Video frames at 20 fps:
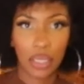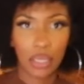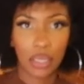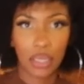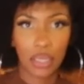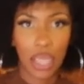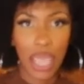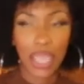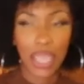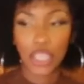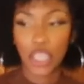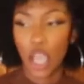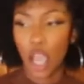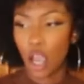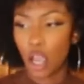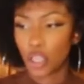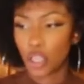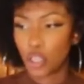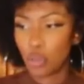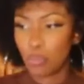And
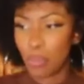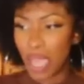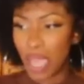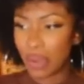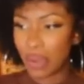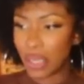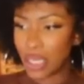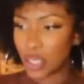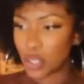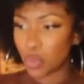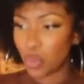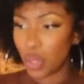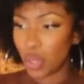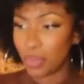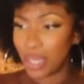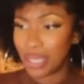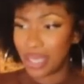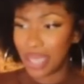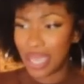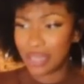y'all, you married this
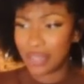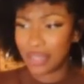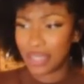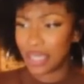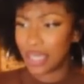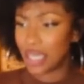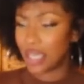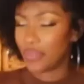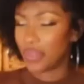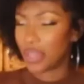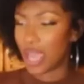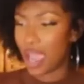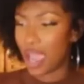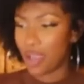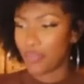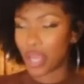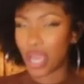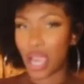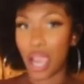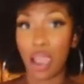woman and didn't even have
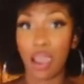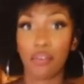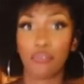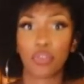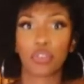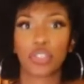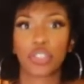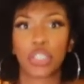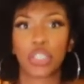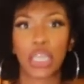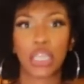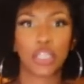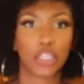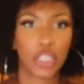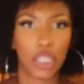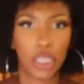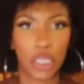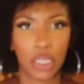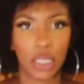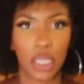a
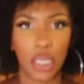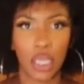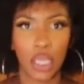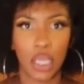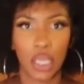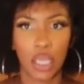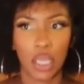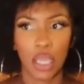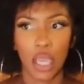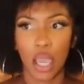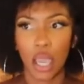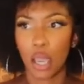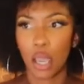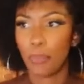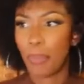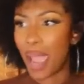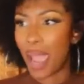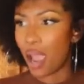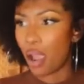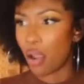conversation
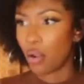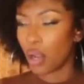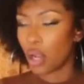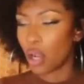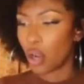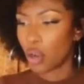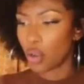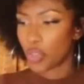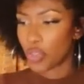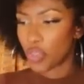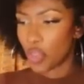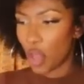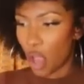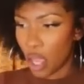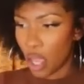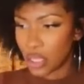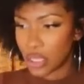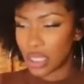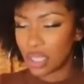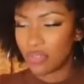about her
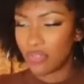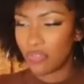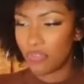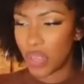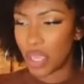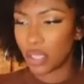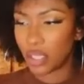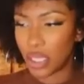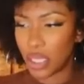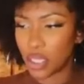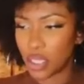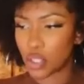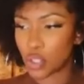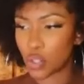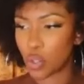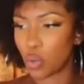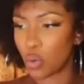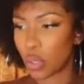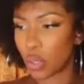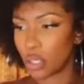thoughts and feelings
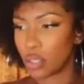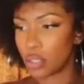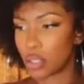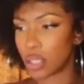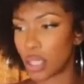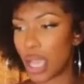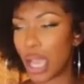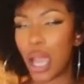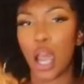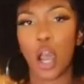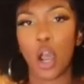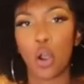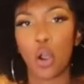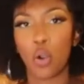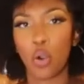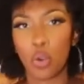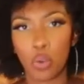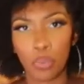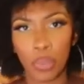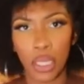towards a
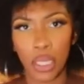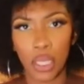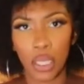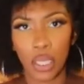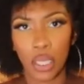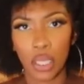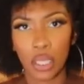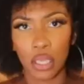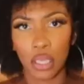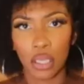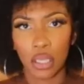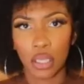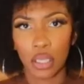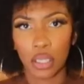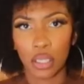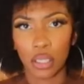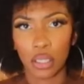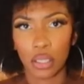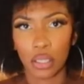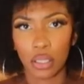home
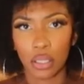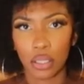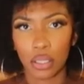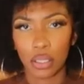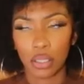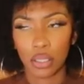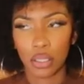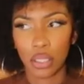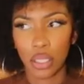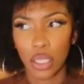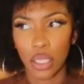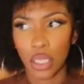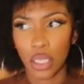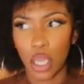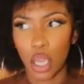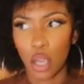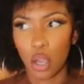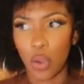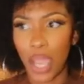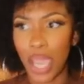you
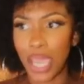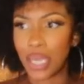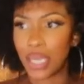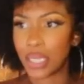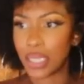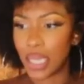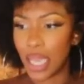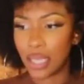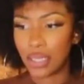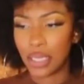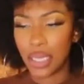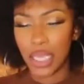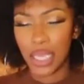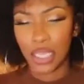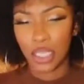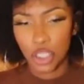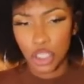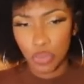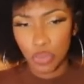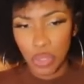know and again the
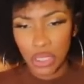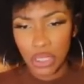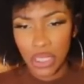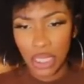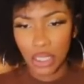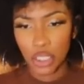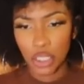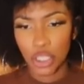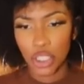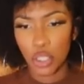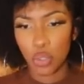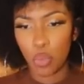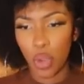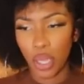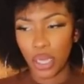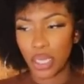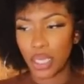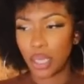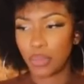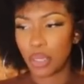issue is not that she
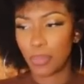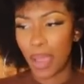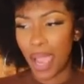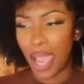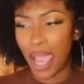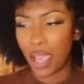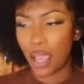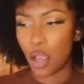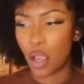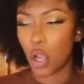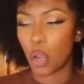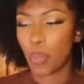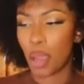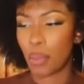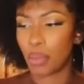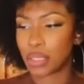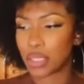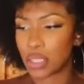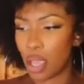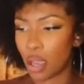wanted him to buy a home i'm
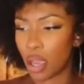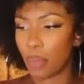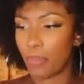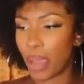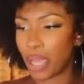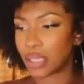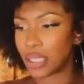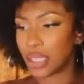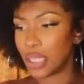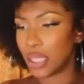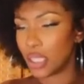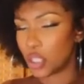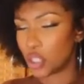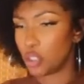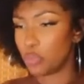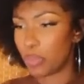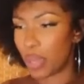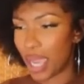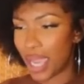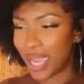going to talk about the
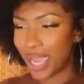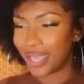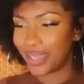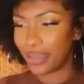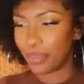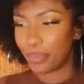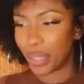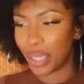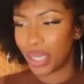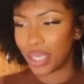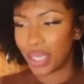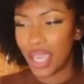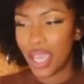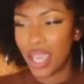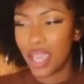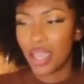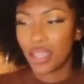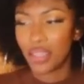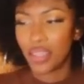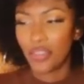issue behind it but
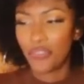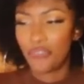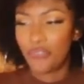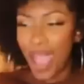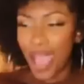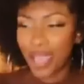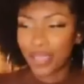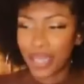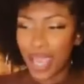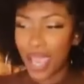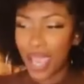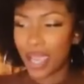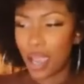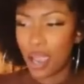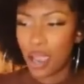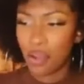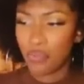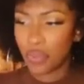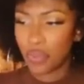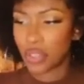the fact that
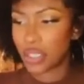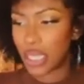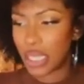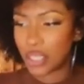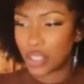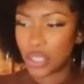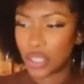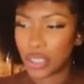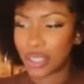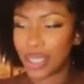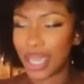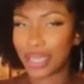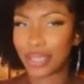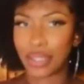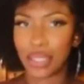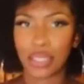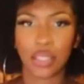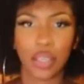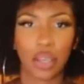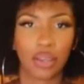conversations like
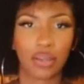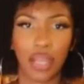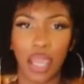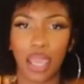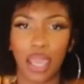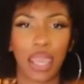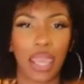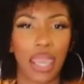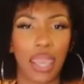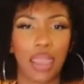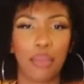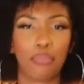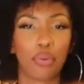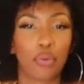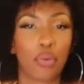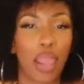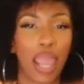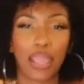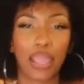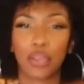this are not had
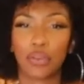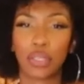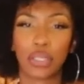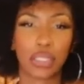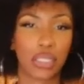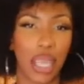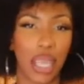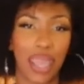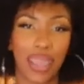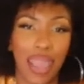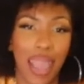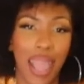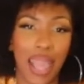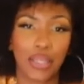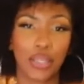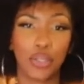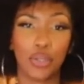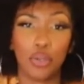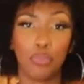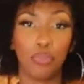prior to saying i
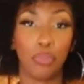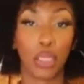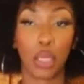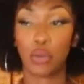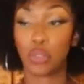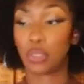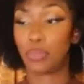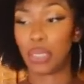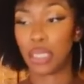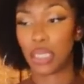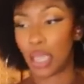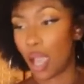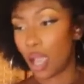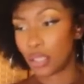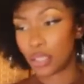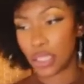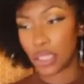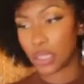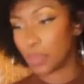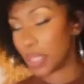do blows me y'all
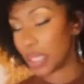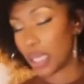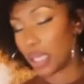just begin